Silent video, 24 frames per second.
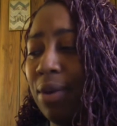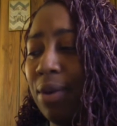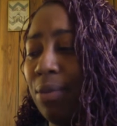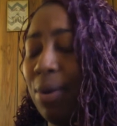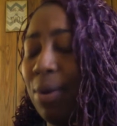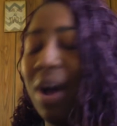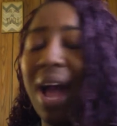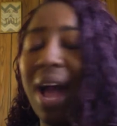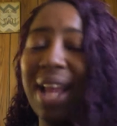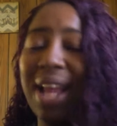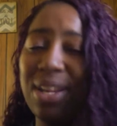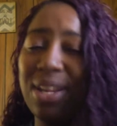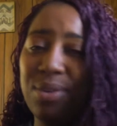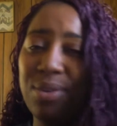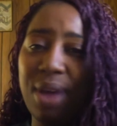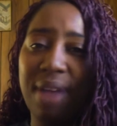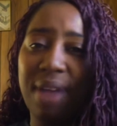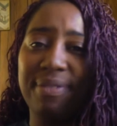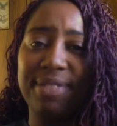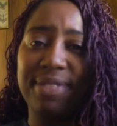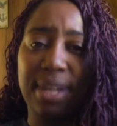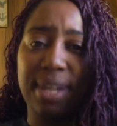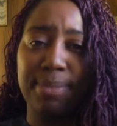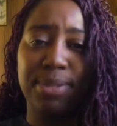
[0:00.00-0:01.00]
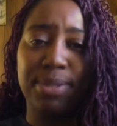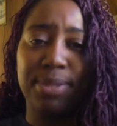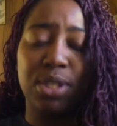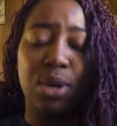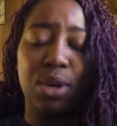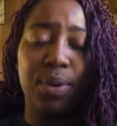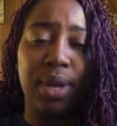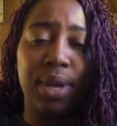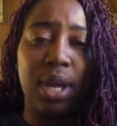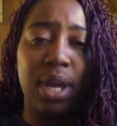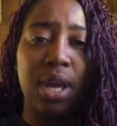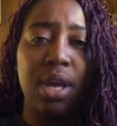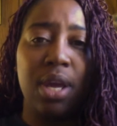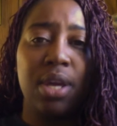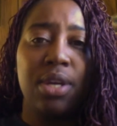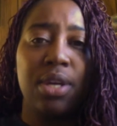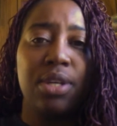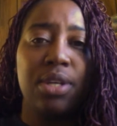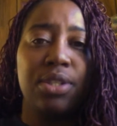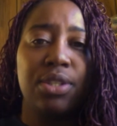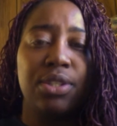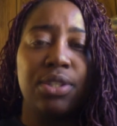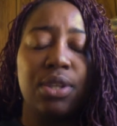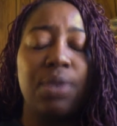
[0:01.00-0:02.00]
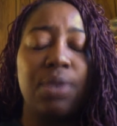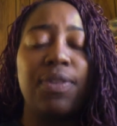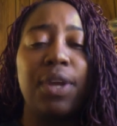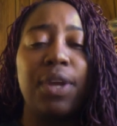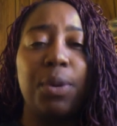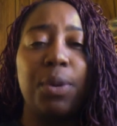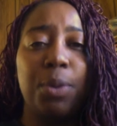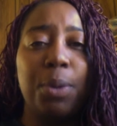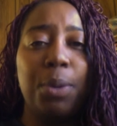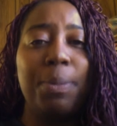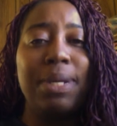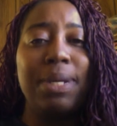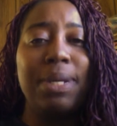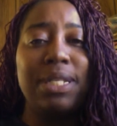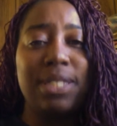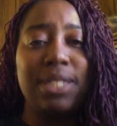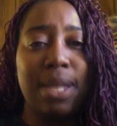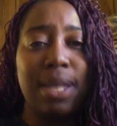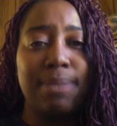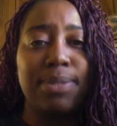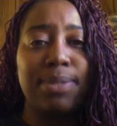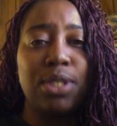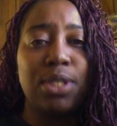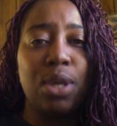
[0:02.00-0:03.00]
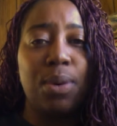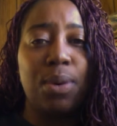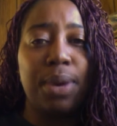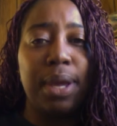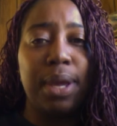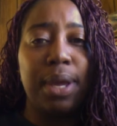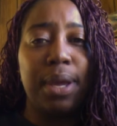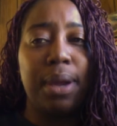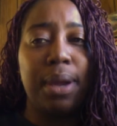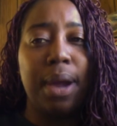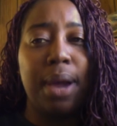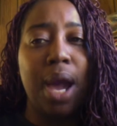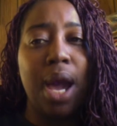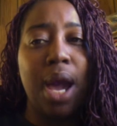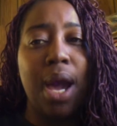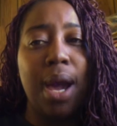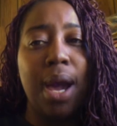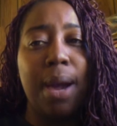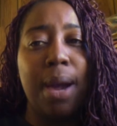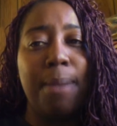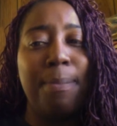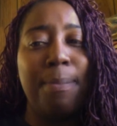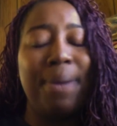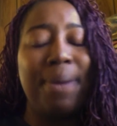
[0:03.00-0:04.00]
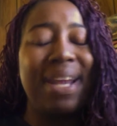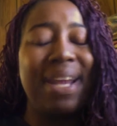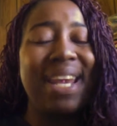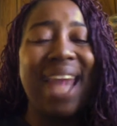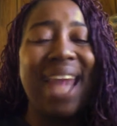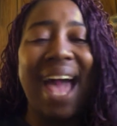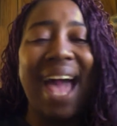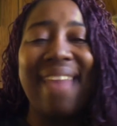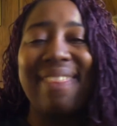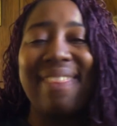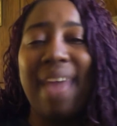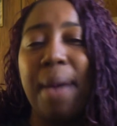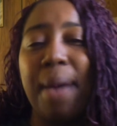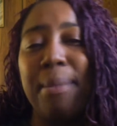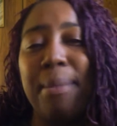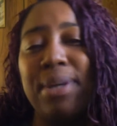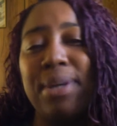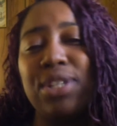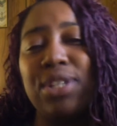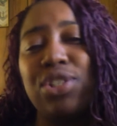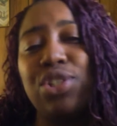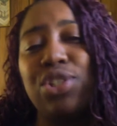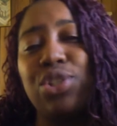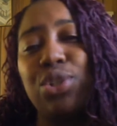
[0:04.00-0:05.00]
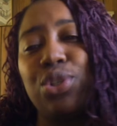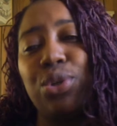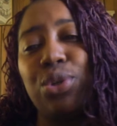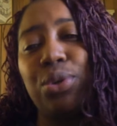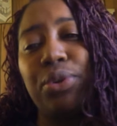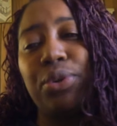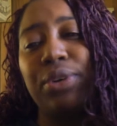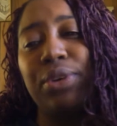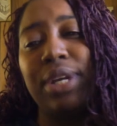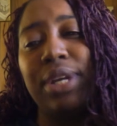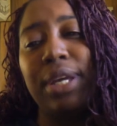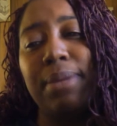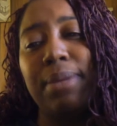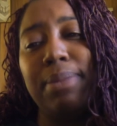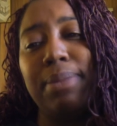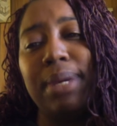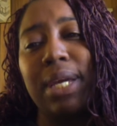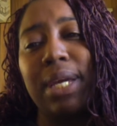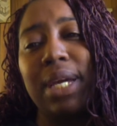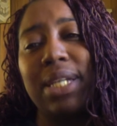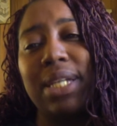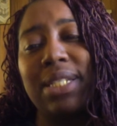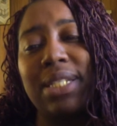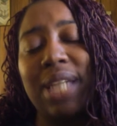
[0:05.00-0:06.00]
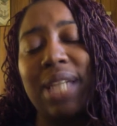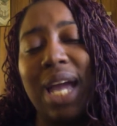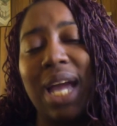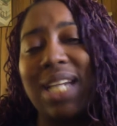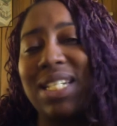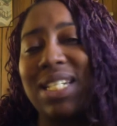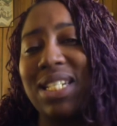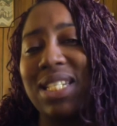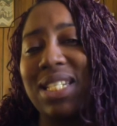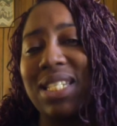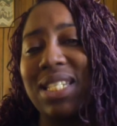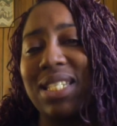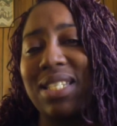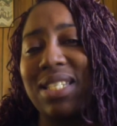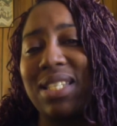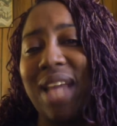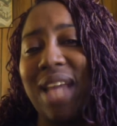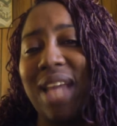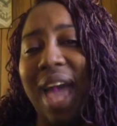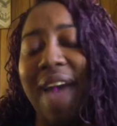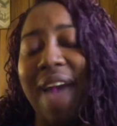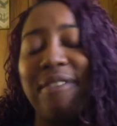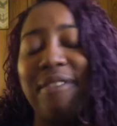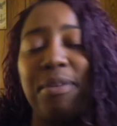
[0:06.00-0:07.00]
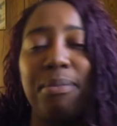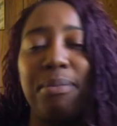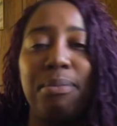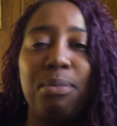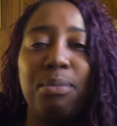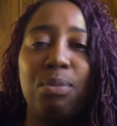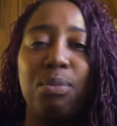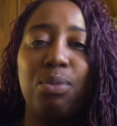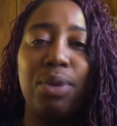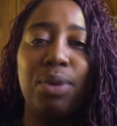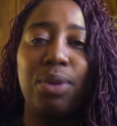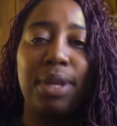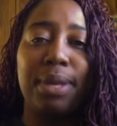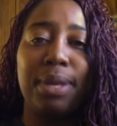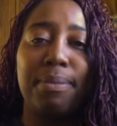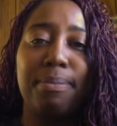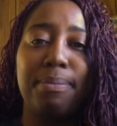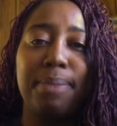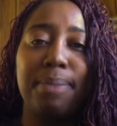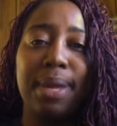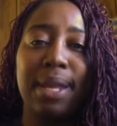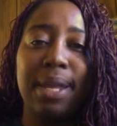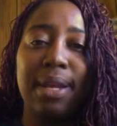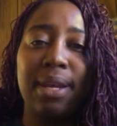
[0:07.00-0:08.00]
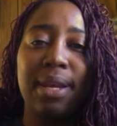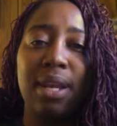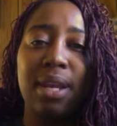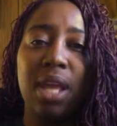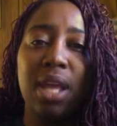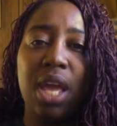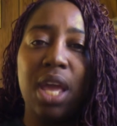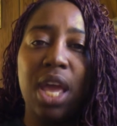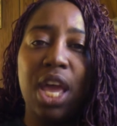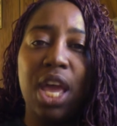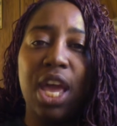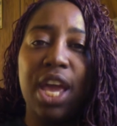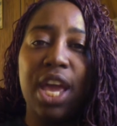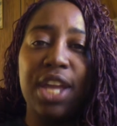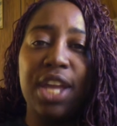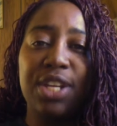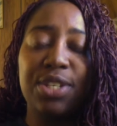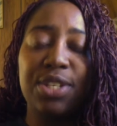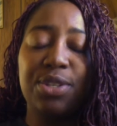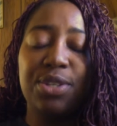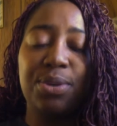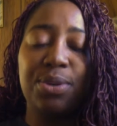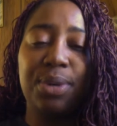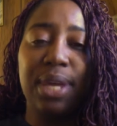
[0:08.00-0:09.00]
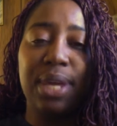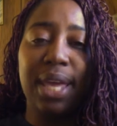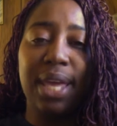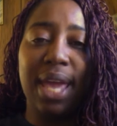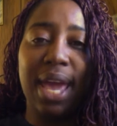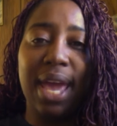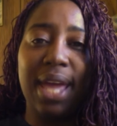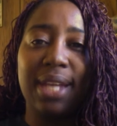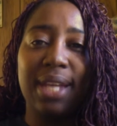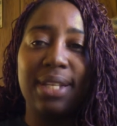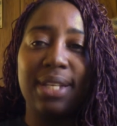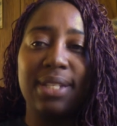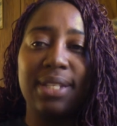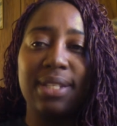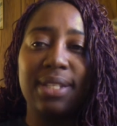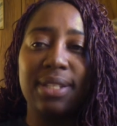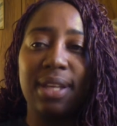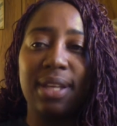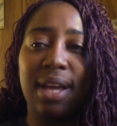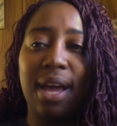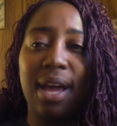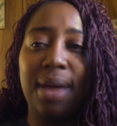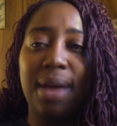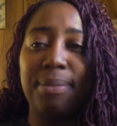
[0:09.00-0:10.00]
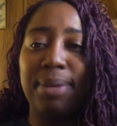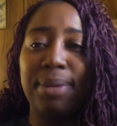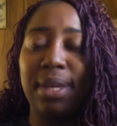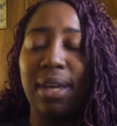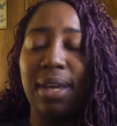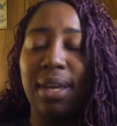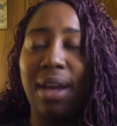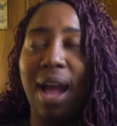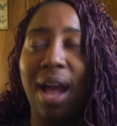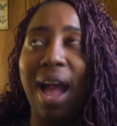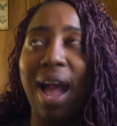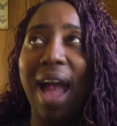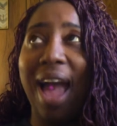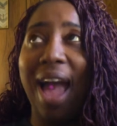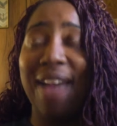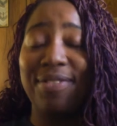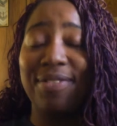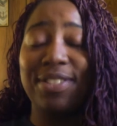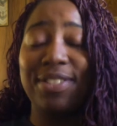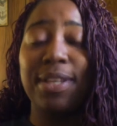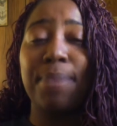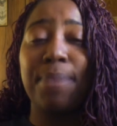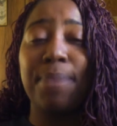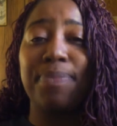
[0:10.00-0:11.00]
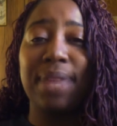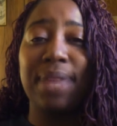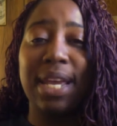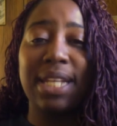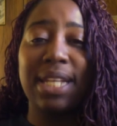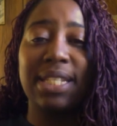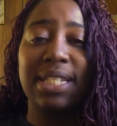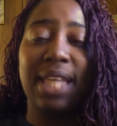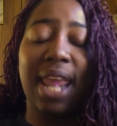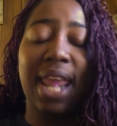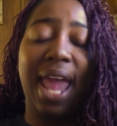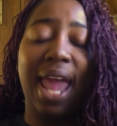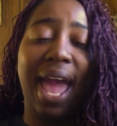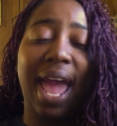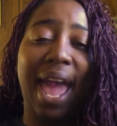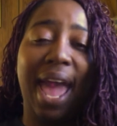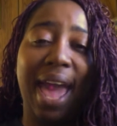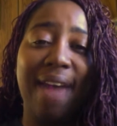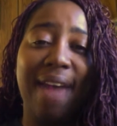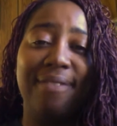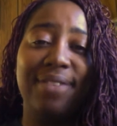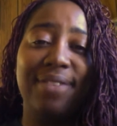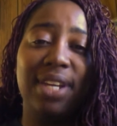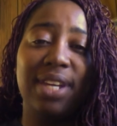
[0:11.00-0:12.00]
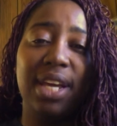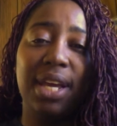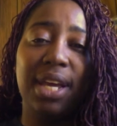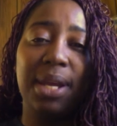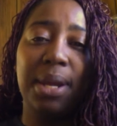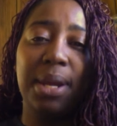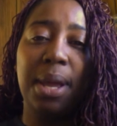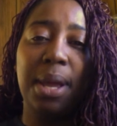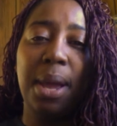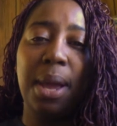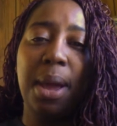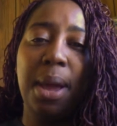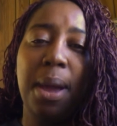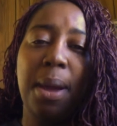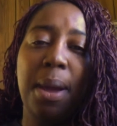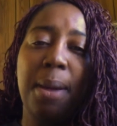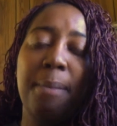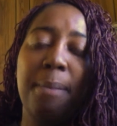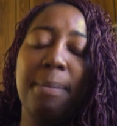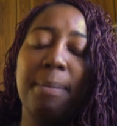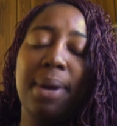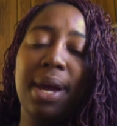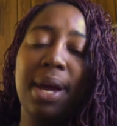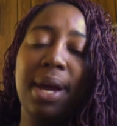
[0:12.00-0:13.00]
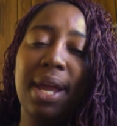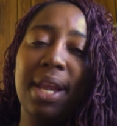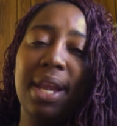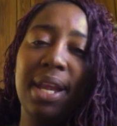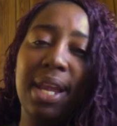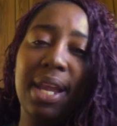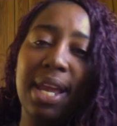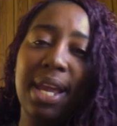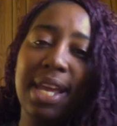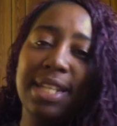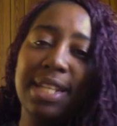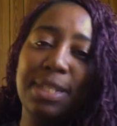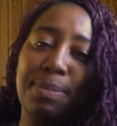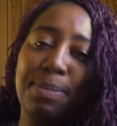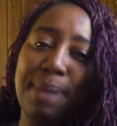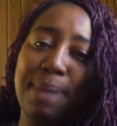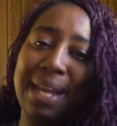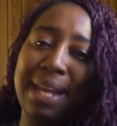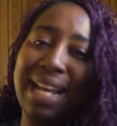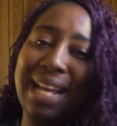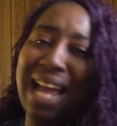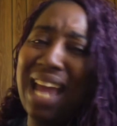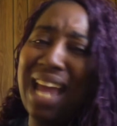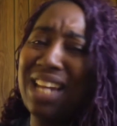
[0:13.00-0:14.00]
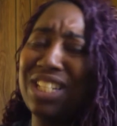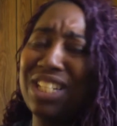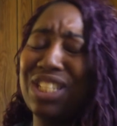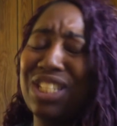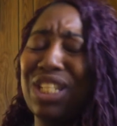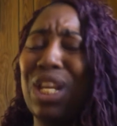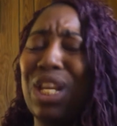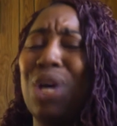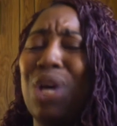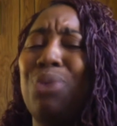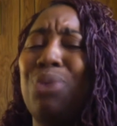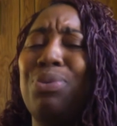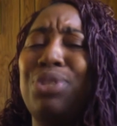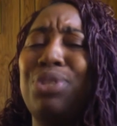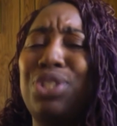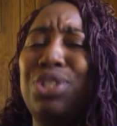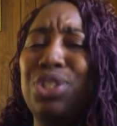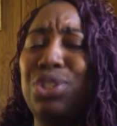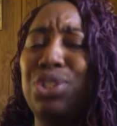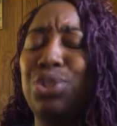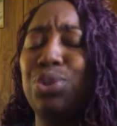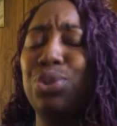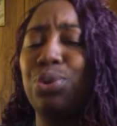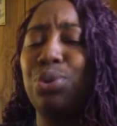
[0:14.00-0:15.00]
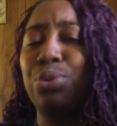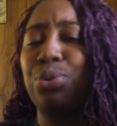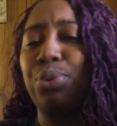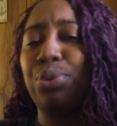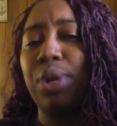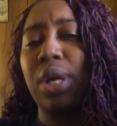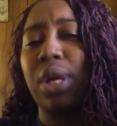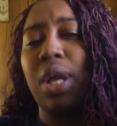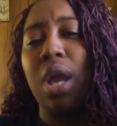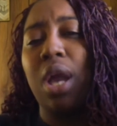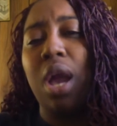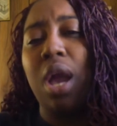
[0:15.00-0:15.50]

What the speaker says: Well, I do have some sewing. So there will be some sewing, but not that much jewelry because I just haven't really been into it yet. I mean, I have some things that I have done, but it's been kind of slow with the jewelry.